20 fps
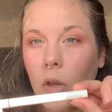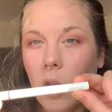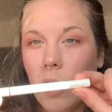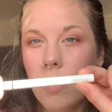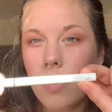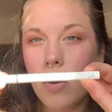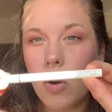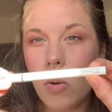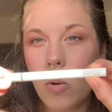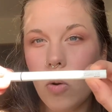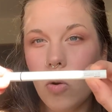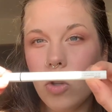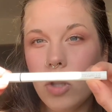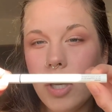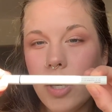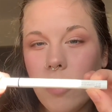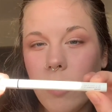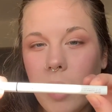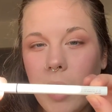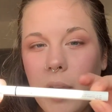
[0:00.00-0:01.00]
The holy
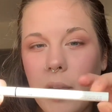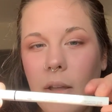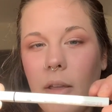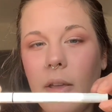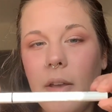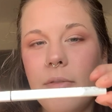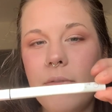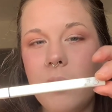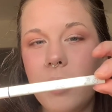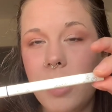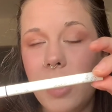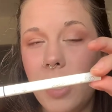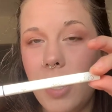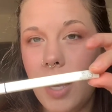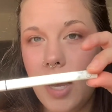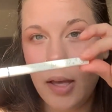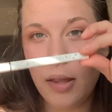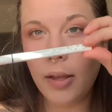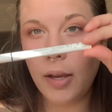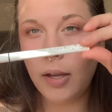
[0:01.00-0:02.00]
grail of fucking
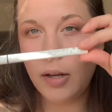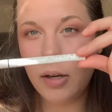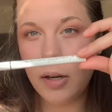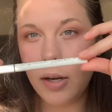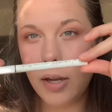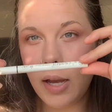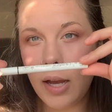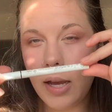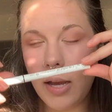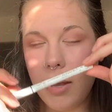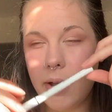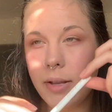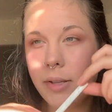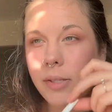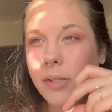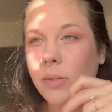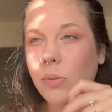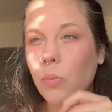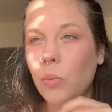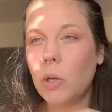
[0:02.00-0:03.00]
eyeliner,
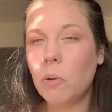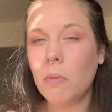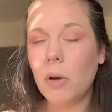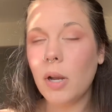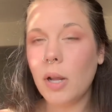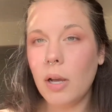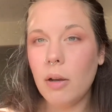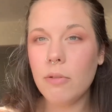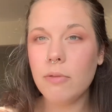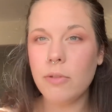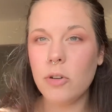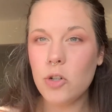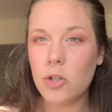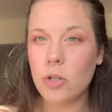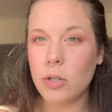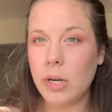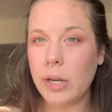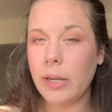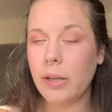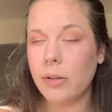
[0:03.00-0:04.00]
guys. We went out for
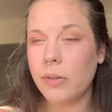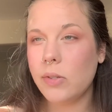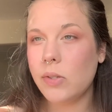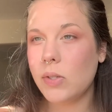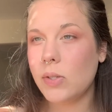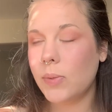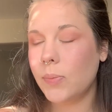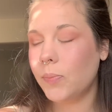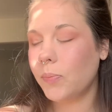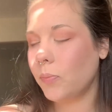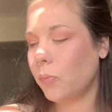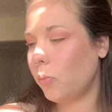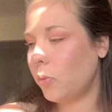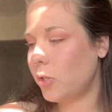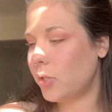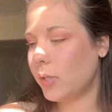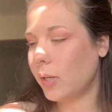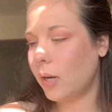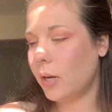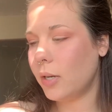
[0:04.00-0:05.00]
drinks. We
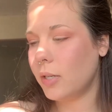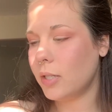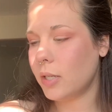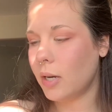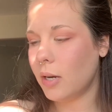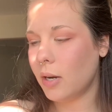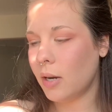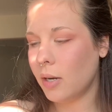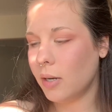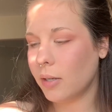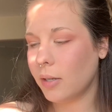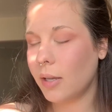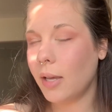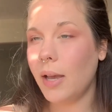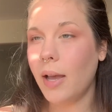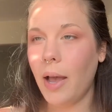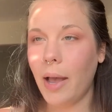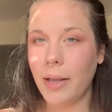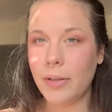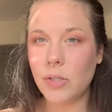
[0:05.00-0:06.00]
saw a dog.
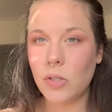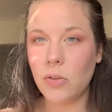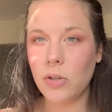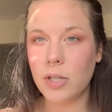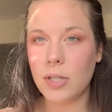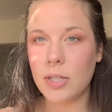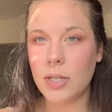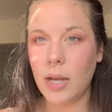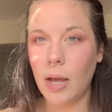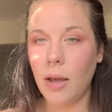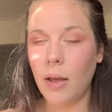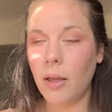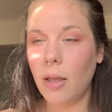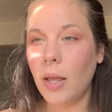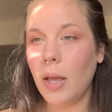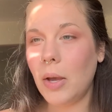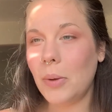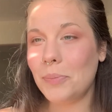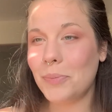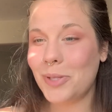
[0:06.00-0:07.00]
As you can tell,
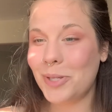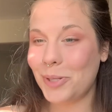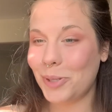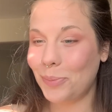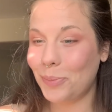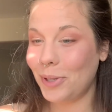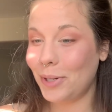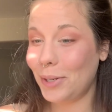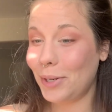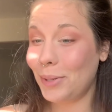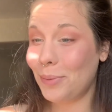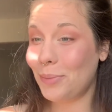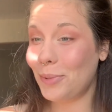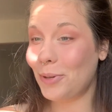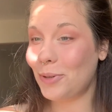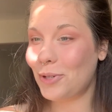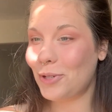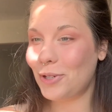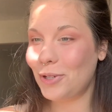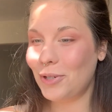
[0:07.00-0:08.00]
I'm still pretty
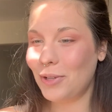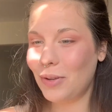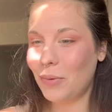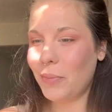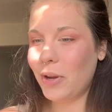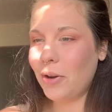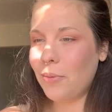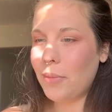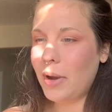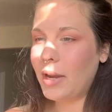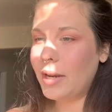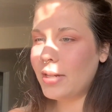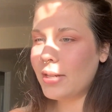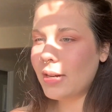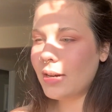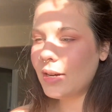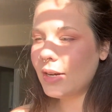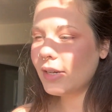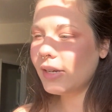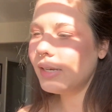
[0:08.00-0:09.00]
emotional about my
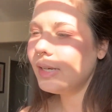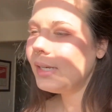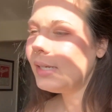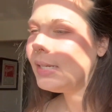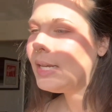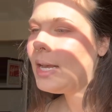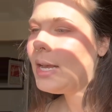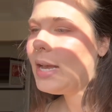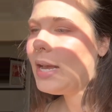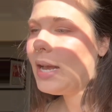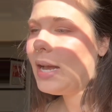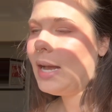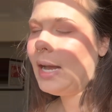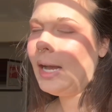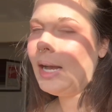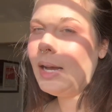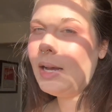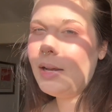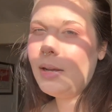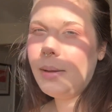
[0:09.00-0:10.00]
dog.
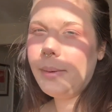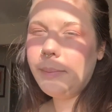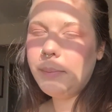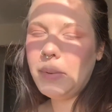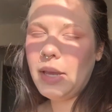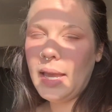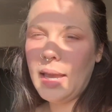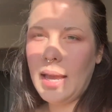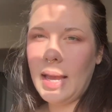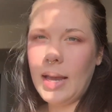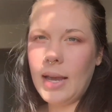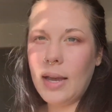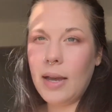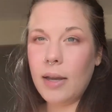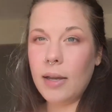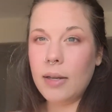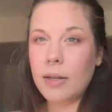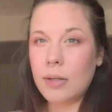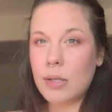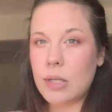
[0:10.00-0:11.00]

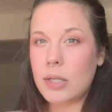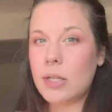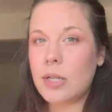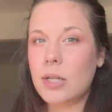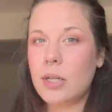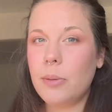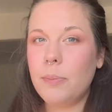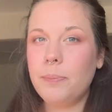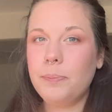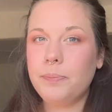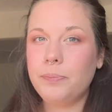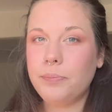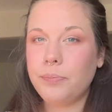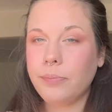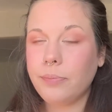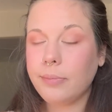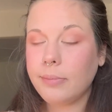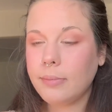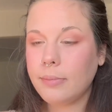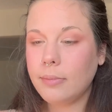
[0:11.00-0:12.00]
And
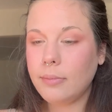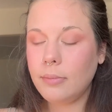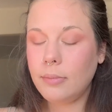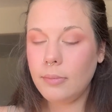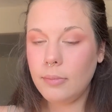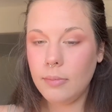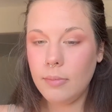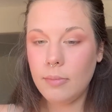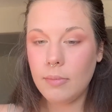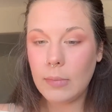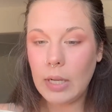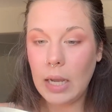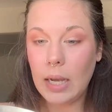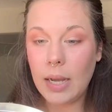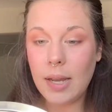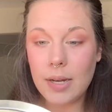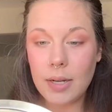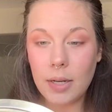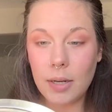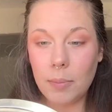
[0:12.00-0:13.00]
I
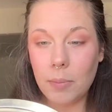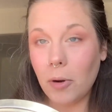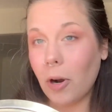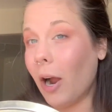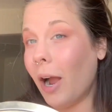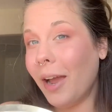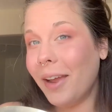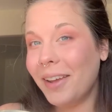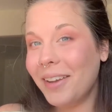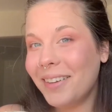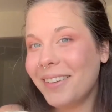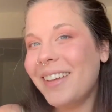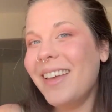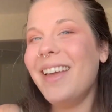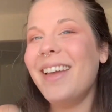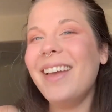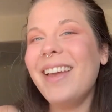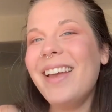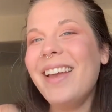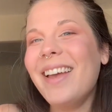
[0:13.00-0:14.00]
ended up crying
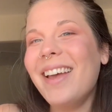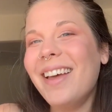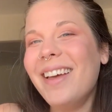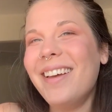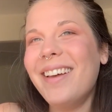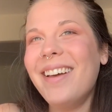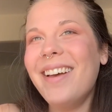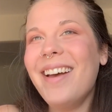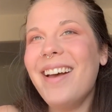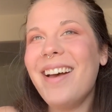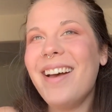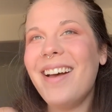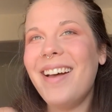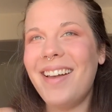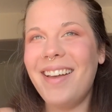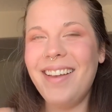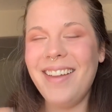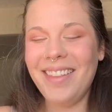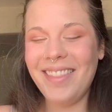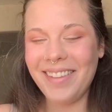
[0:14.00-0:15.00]

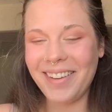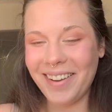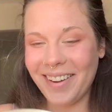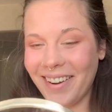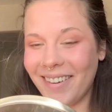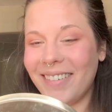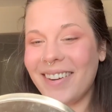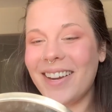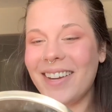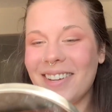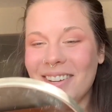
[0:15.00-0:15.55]
on the car ride